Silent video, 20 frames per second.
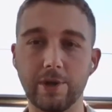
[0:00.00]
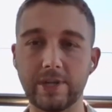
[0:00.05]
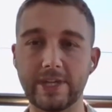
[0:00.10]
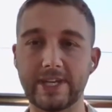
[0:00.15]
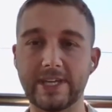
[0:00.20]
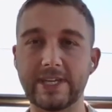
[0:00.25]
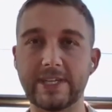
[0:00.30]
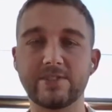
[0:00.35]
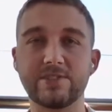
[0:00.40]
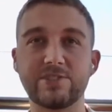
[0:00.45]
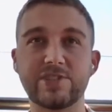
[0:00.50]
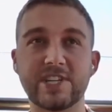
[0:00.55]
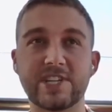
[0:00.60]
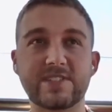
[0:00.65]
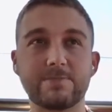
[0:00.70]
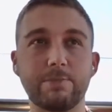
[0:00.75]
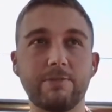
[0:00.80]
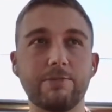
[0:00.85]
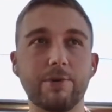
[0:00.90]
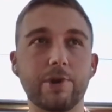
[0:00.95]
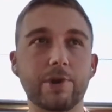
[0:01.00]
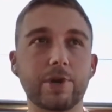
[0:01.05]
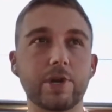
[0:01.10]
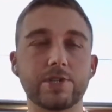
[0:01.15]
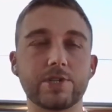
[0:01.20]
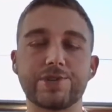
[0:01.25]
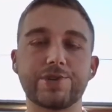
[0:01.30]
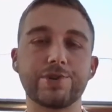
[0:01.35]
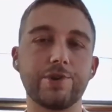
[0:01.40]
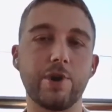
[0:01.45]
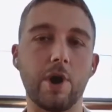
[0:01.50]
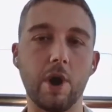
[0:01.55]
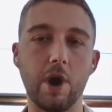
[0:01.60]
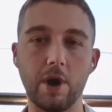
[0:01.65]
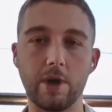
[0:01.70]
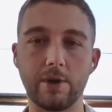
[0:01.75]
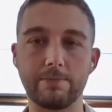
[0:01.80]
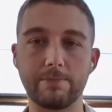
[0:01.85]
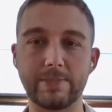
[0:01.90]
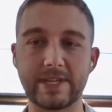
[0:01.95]
early, just before it got too
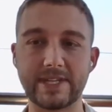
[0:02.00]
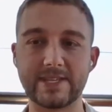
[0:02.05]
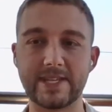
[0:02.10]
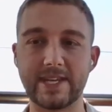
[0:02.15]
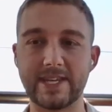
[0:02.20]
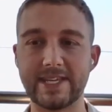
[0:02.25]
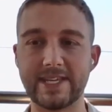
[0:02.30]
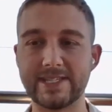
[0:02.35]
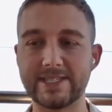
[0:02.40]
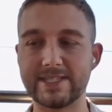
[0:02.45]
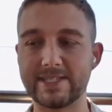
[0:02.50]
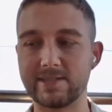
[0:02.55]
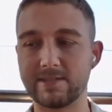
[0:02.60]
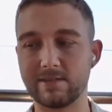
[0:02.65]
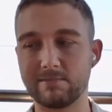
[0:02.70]
hot, because it is